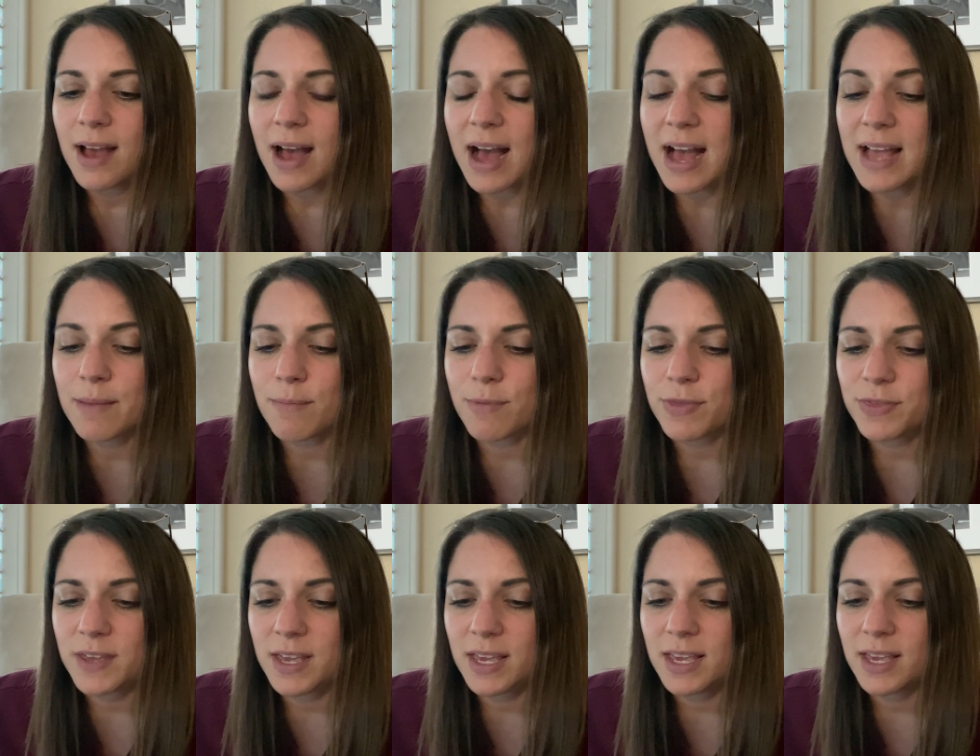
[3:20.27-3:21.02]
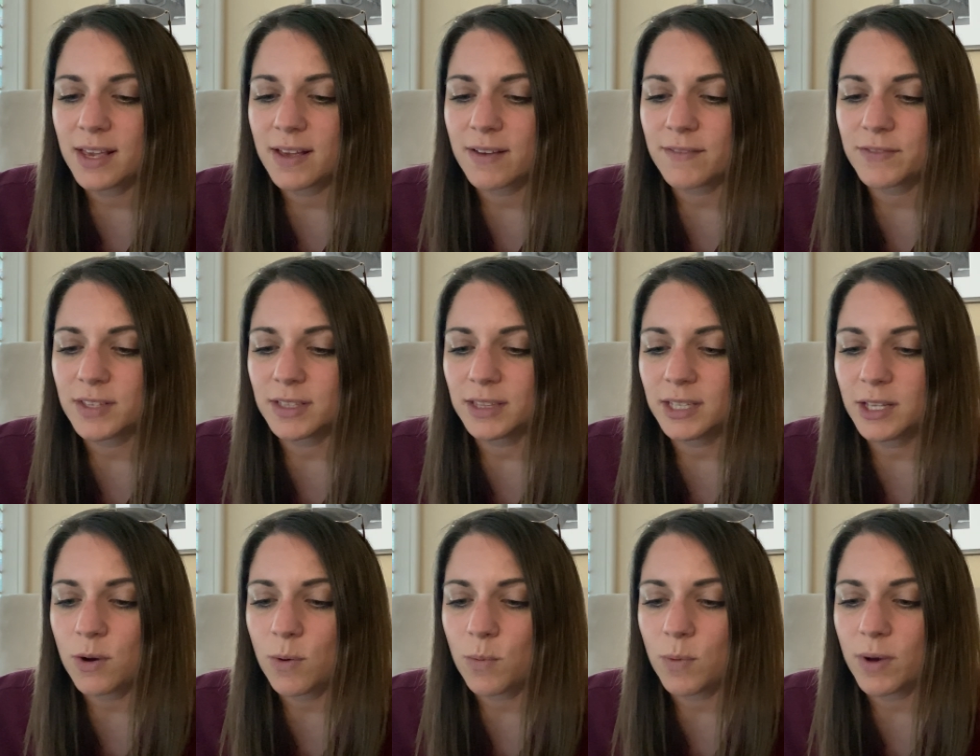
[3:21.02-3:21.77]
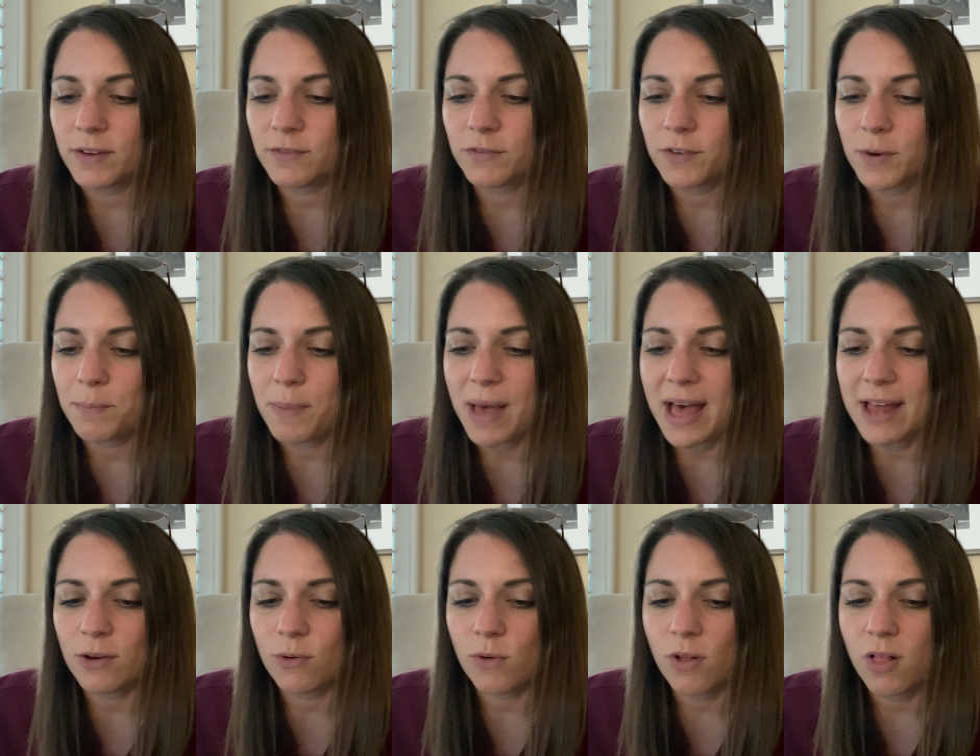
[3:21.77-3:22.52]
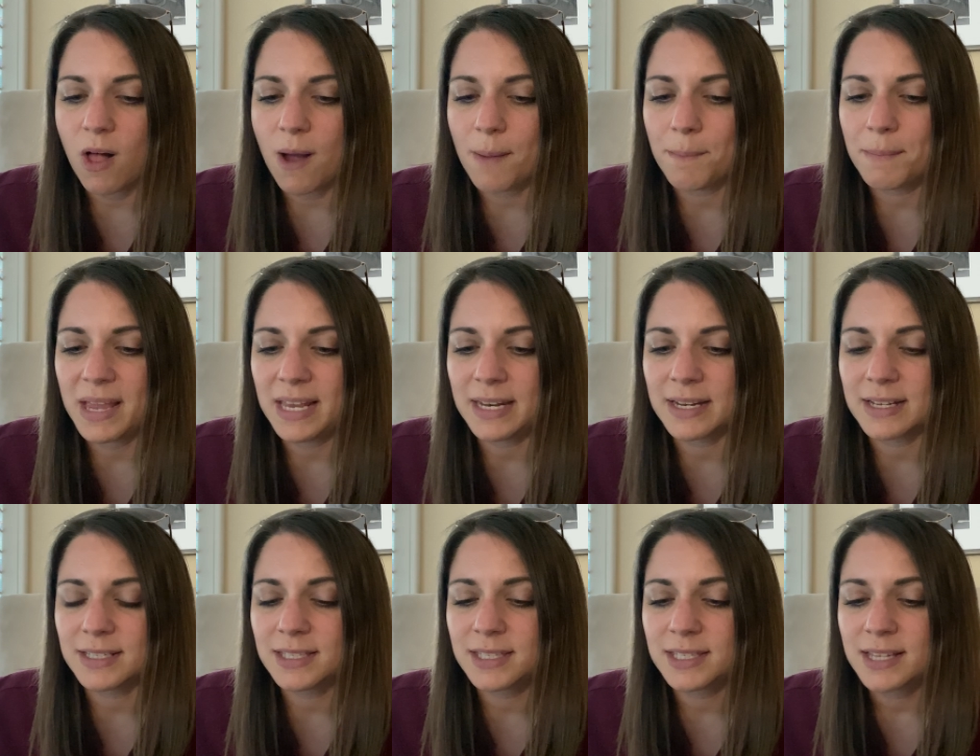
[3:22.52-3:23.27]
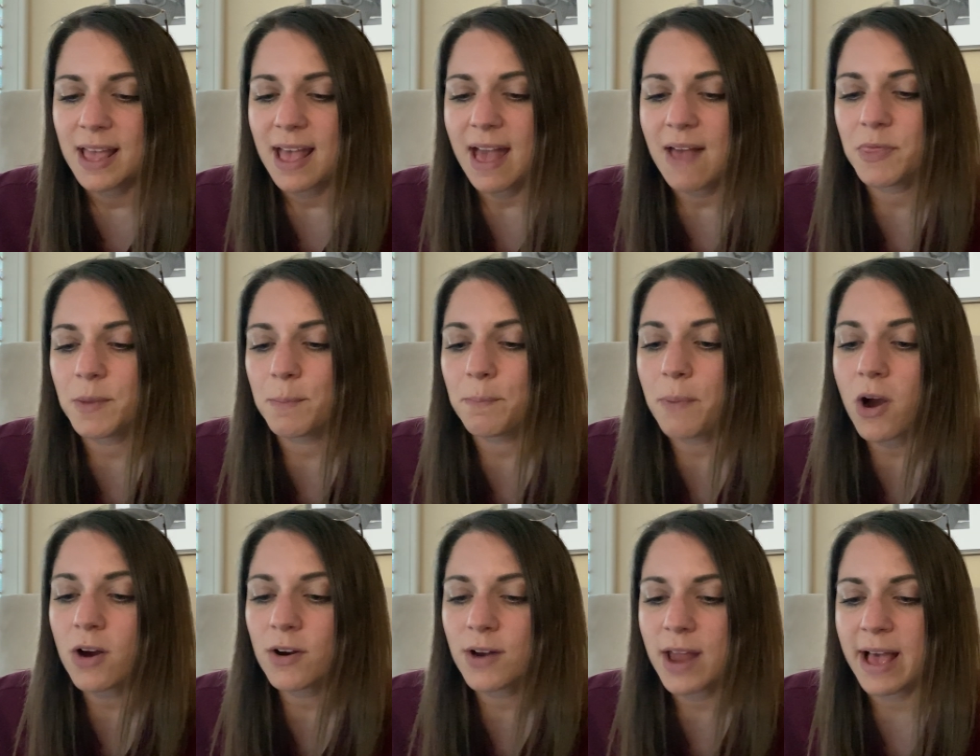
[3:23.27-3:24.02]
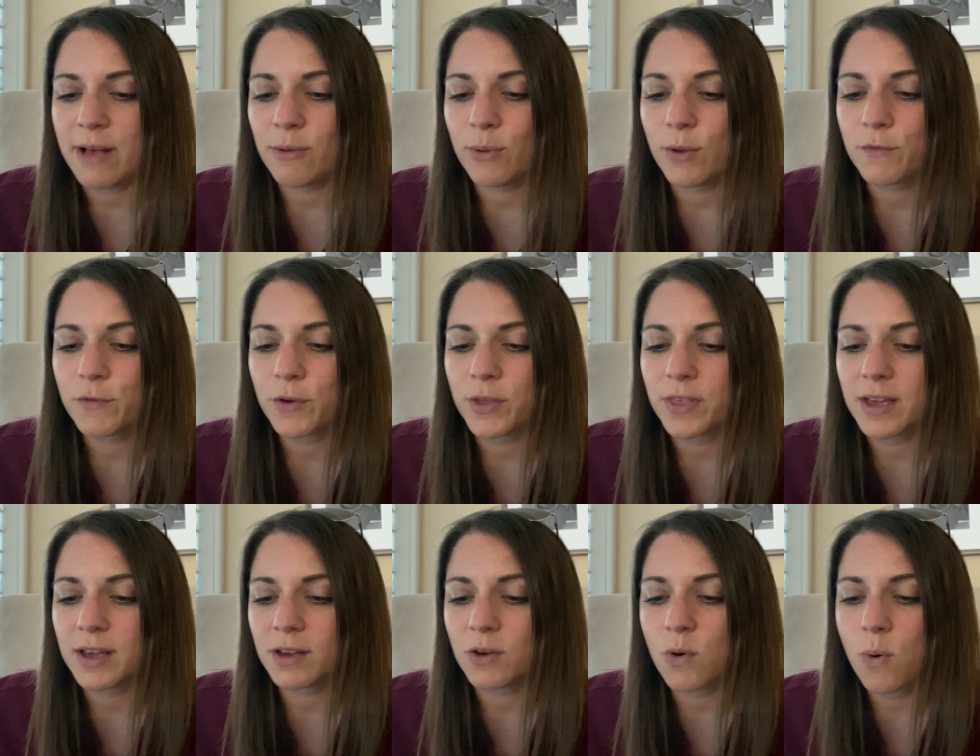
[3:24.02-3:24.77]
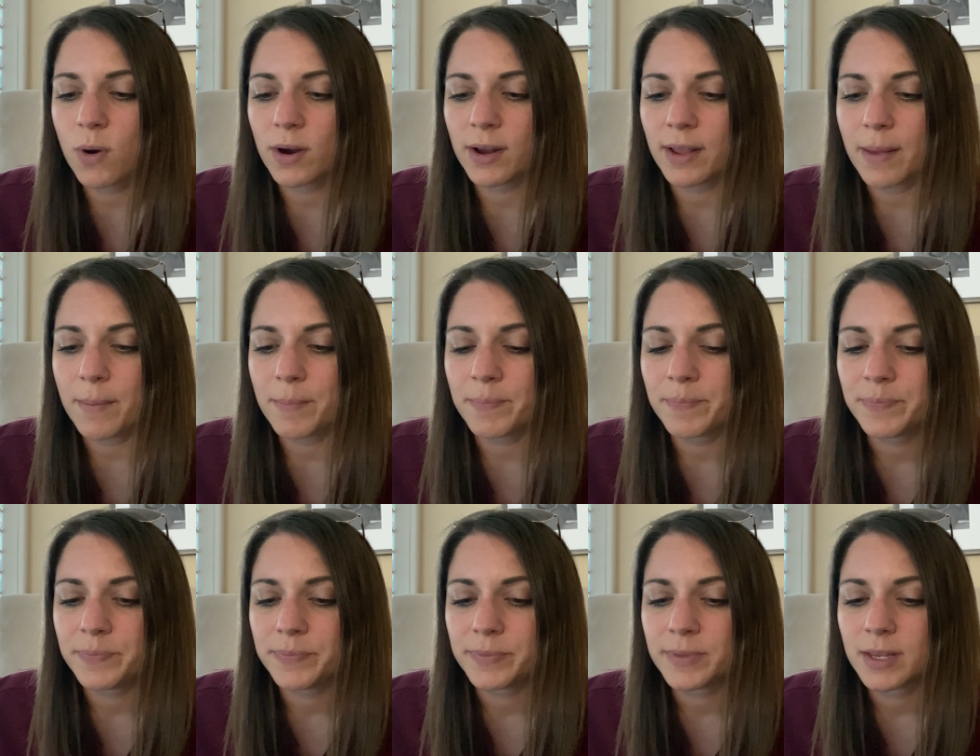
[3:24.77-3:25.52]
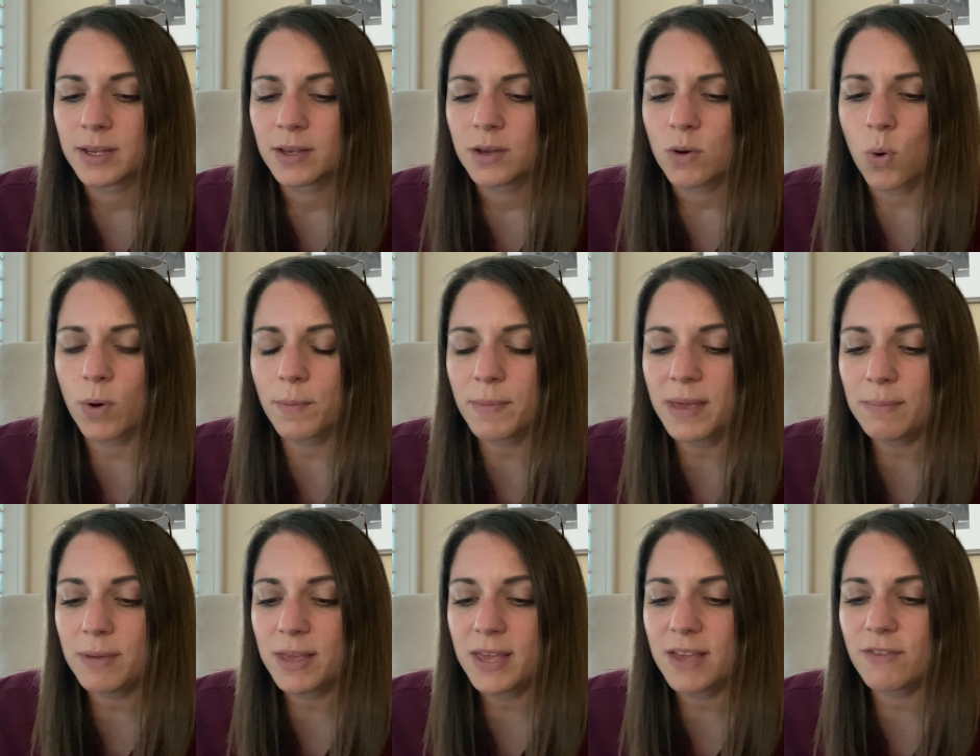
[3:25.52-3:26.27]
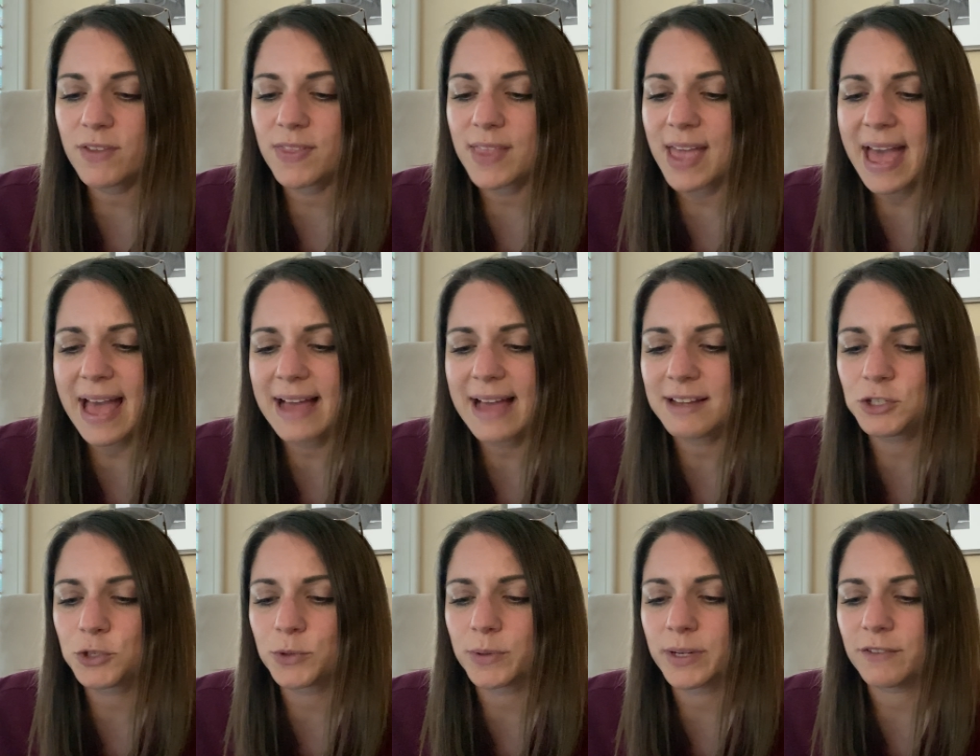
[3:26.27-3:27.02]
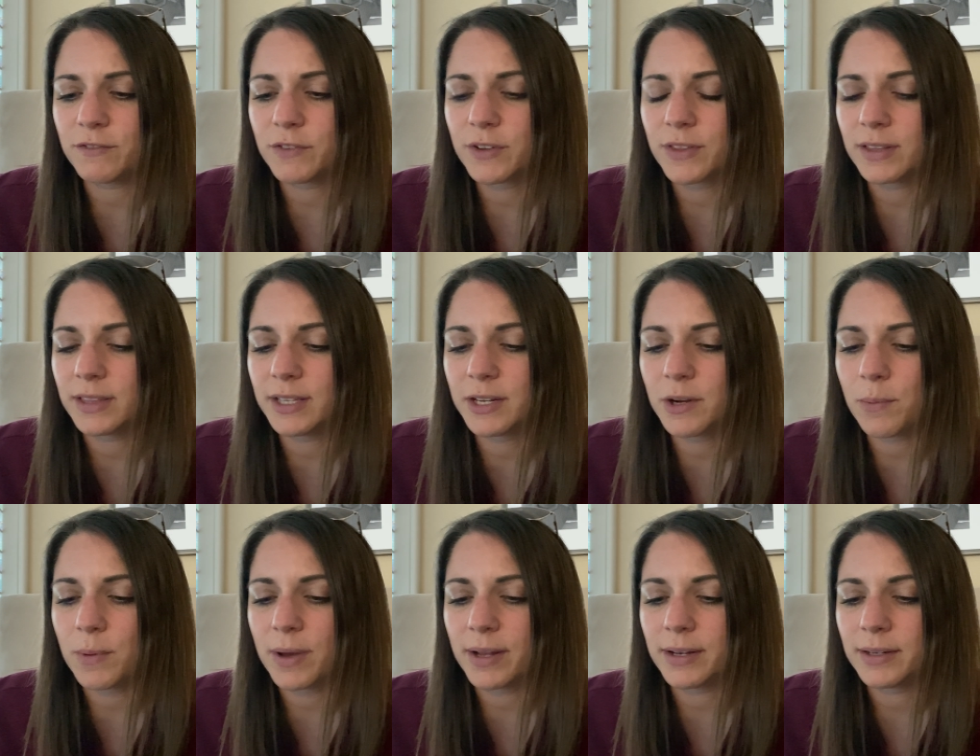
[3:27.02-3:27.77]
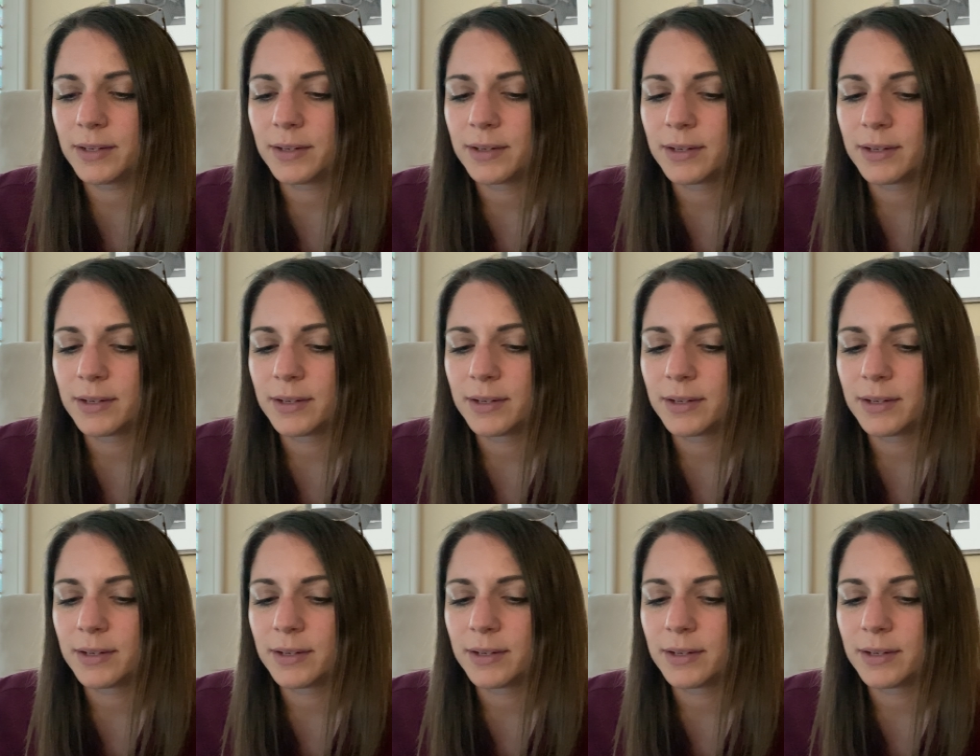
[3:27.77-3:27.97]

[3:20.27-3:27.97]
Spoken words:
I am thinking of the little one for Battleclaw maintenance and the barn owl for the agorium, or maybe even the hatchery for the little one.